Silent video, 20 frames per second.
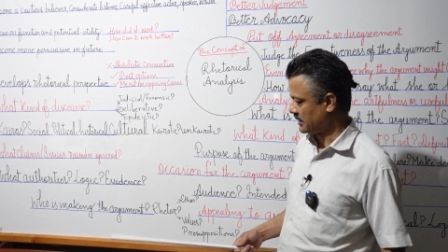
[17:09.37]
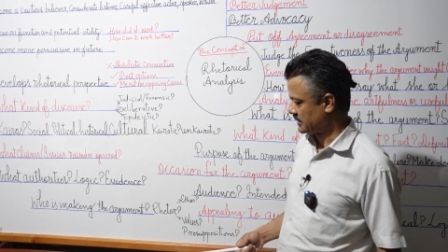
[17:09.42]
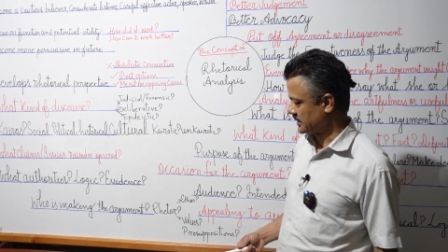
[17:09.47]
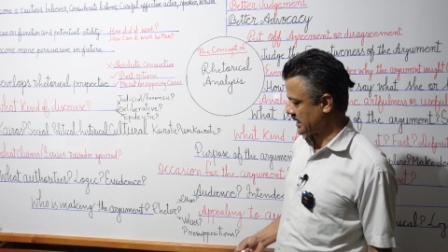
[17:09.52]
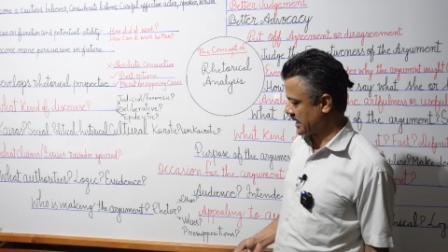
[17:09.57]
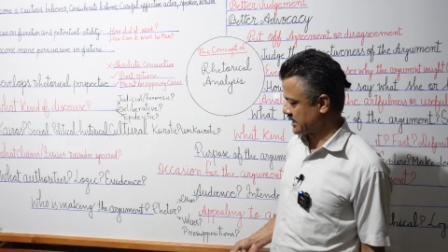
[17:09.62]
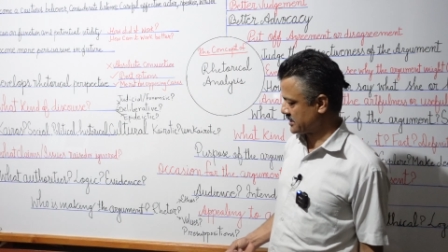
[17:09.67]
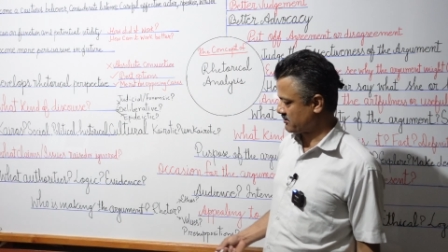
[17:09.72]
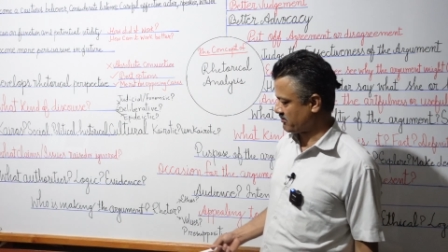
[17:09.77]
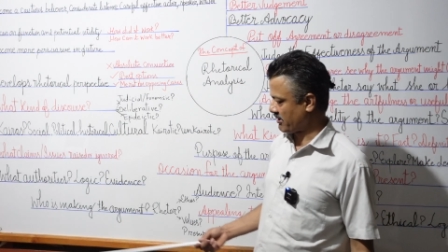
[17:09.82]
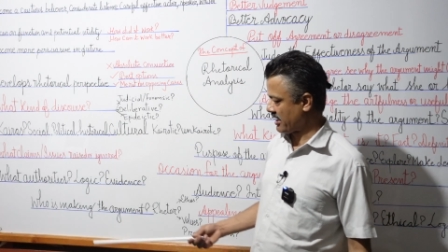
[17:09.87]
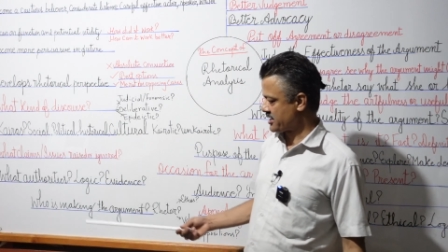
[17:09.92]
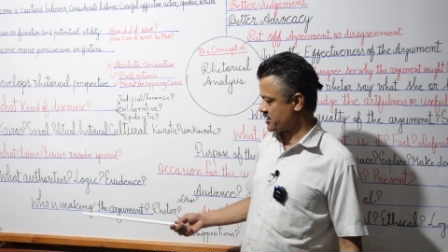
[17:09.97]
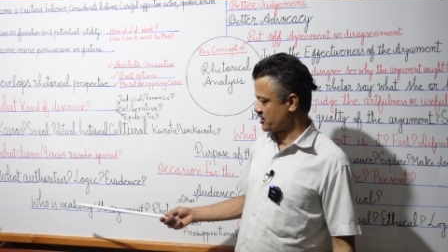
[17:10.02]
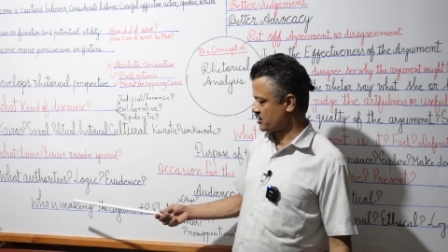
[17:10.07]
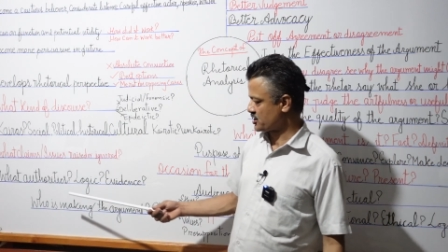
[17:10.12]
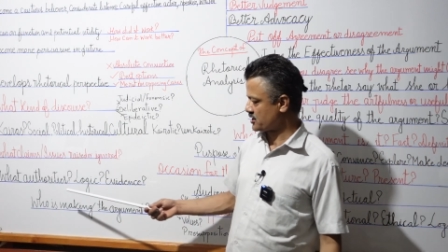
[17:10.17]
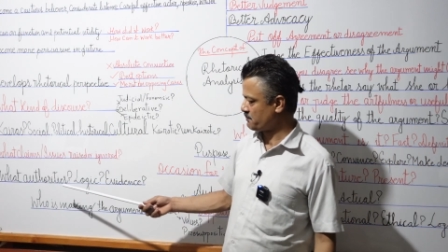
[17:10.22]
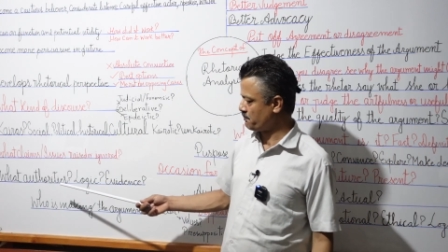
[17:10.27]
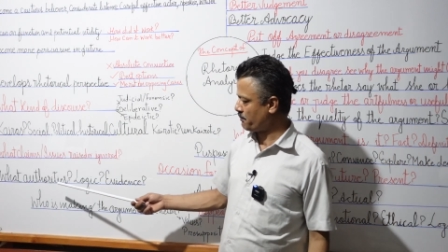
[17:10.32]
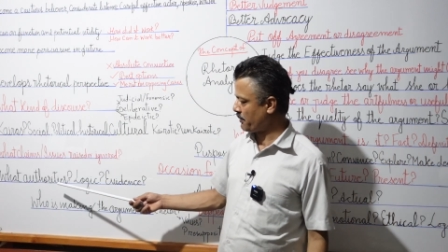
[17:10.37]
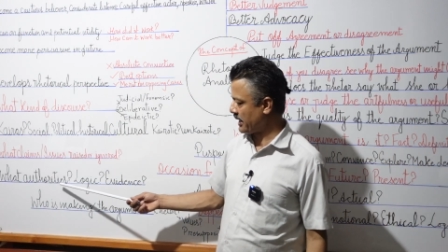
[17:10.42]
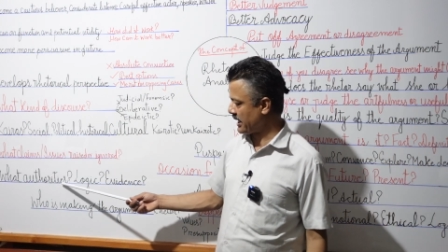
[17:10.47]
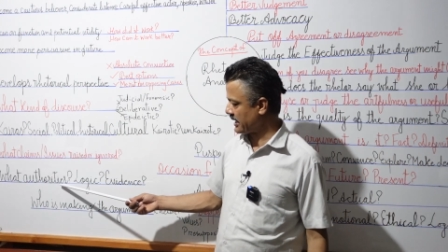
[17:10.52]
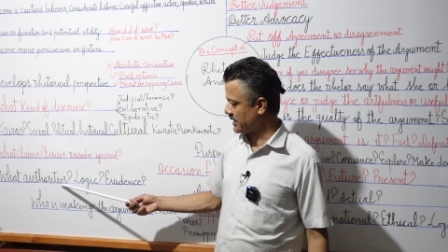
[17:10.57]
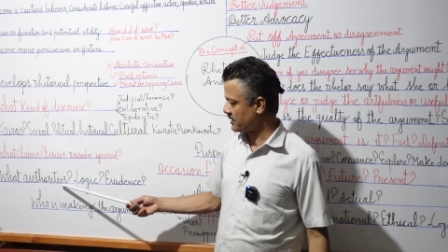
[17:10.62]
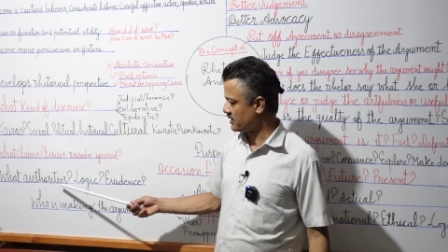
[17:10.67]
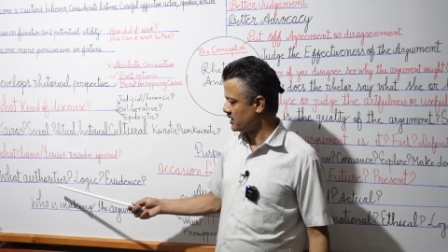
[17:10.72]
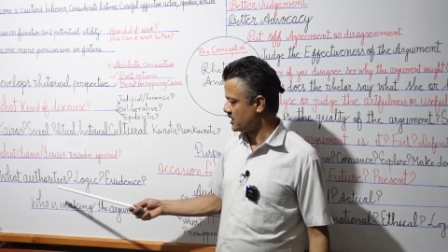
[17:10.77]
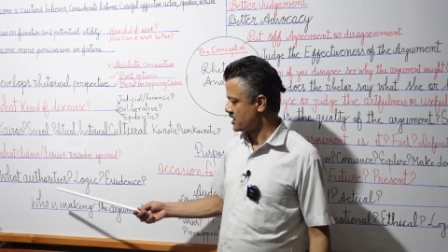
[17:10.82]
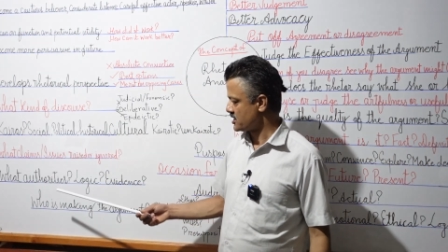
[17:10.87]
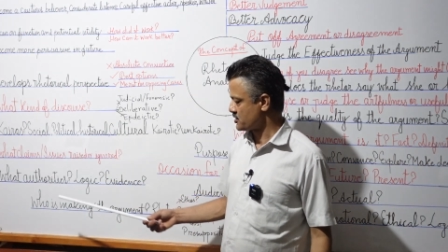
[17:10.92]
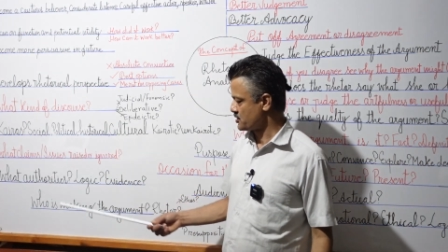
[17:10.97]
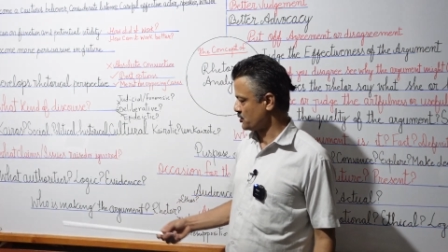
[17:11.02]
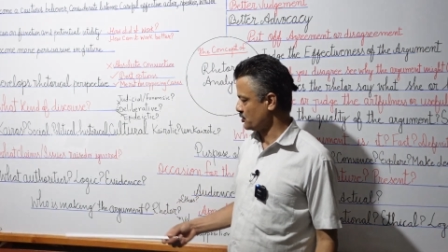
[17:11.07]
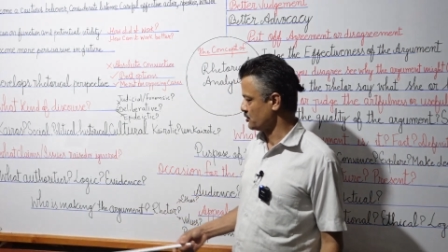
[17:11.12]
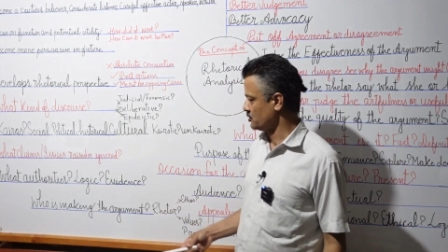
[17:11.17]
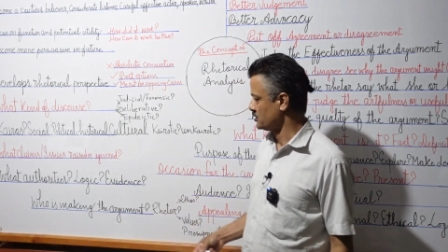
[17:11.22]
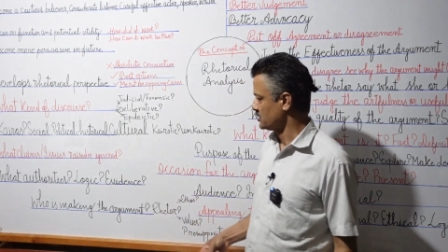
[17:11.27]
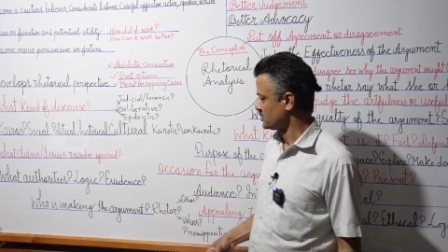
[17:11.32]
that writers bring
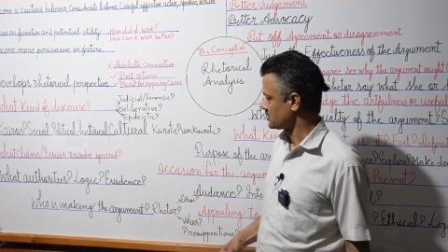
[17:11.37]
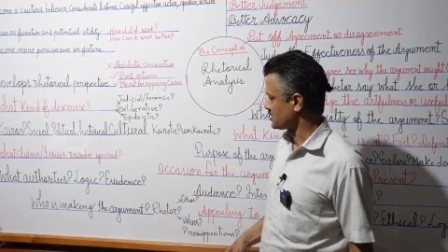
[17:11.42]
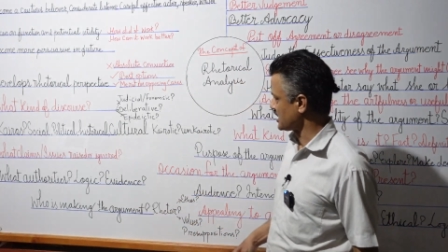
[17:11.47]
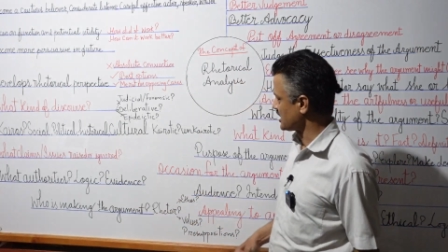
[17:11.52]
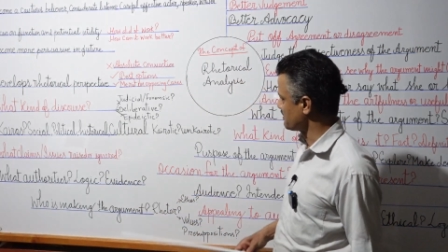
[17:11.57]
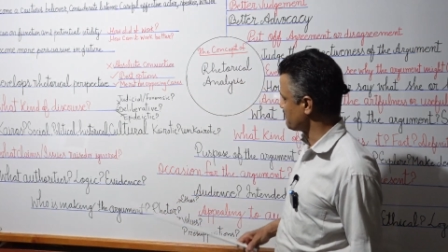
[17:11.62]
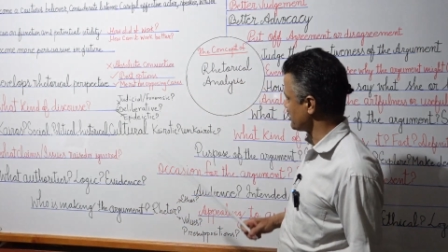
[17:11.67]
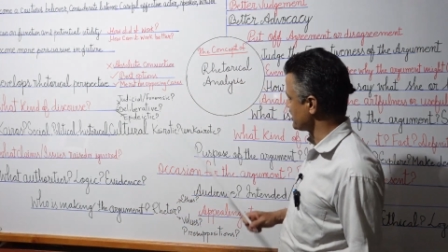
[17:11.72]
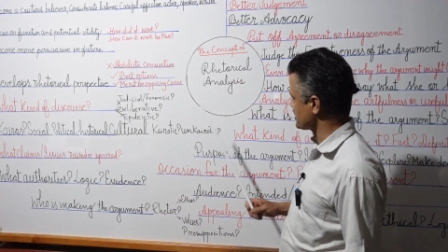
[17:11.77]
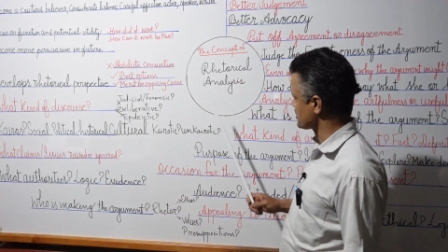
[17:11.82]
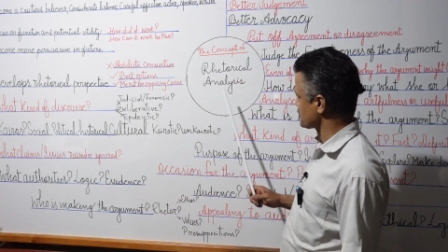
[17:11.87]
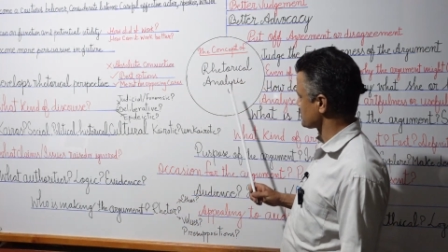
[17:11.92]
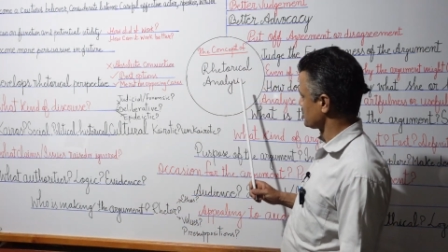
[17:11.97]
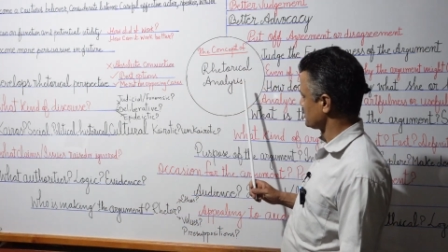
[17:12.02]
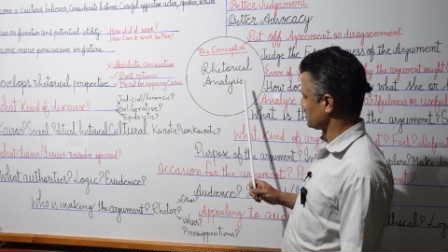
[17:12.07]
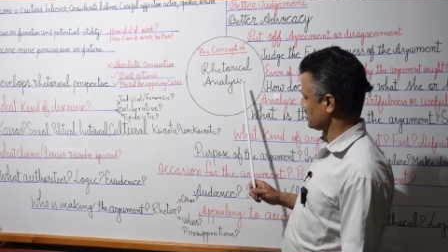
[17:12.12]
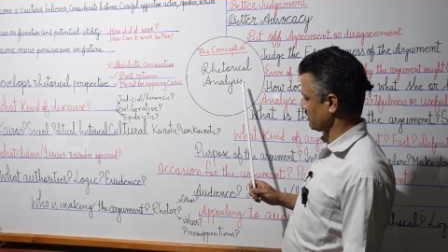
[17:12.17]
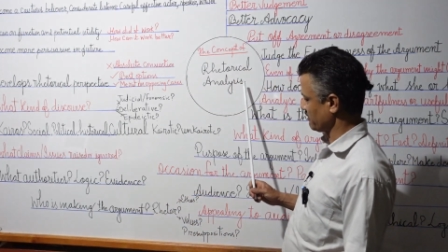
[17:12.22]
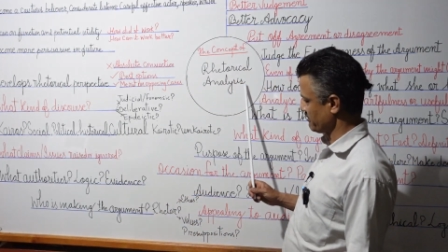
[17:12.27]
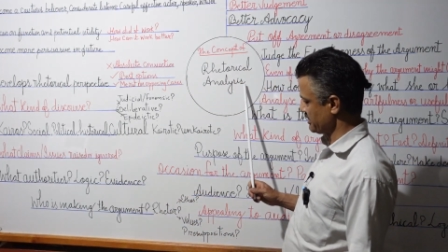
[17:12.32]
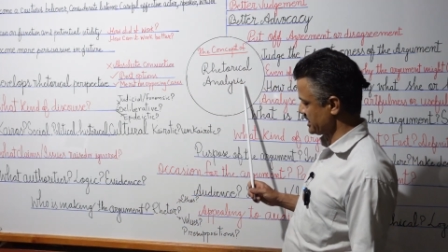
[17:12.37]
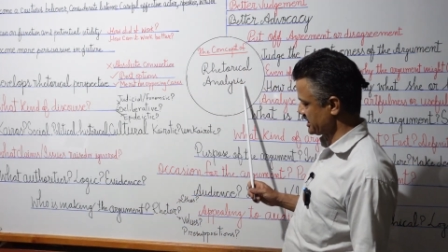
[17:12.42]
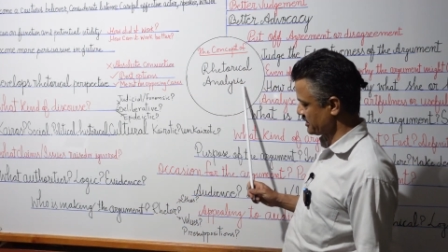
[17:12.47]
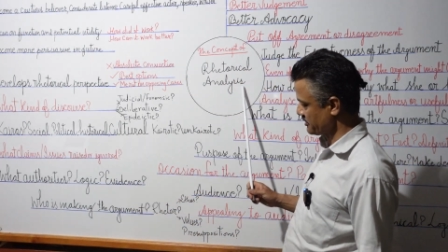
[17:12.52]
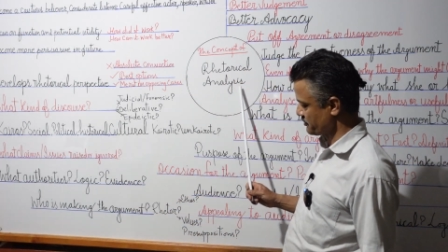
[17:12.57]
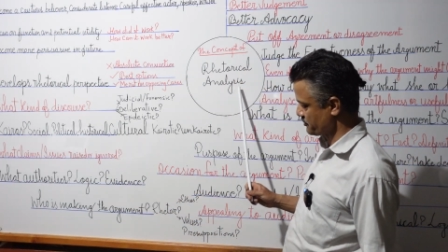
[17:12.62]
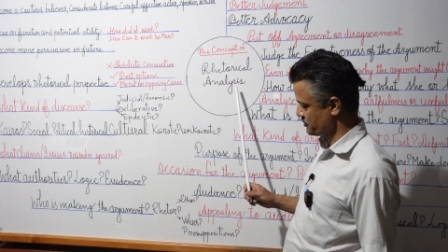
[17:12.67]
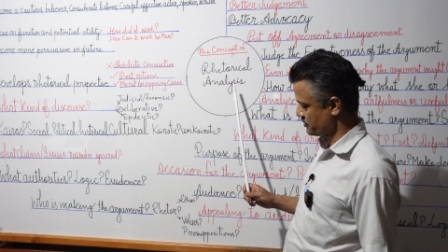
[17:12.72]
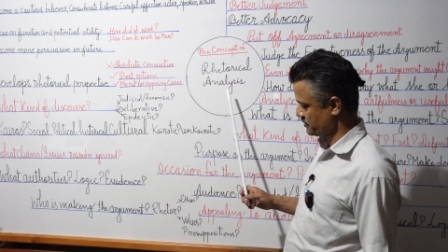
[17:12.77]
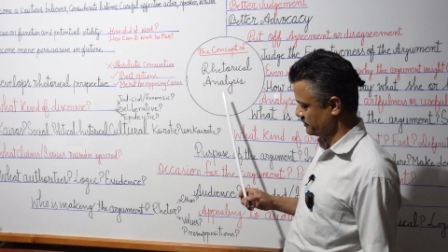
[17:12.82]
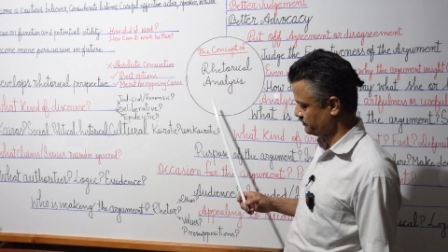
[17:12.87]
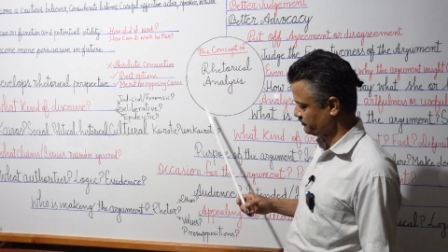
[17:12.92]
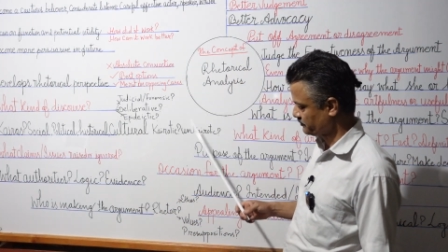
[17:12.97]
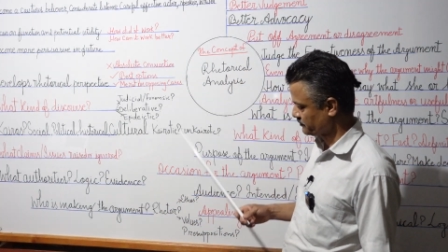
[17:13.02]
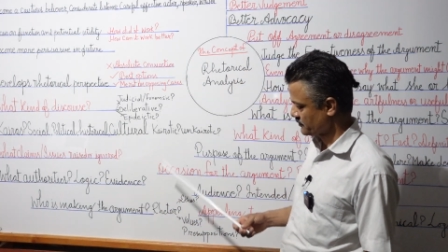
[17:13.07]
to convince the readers.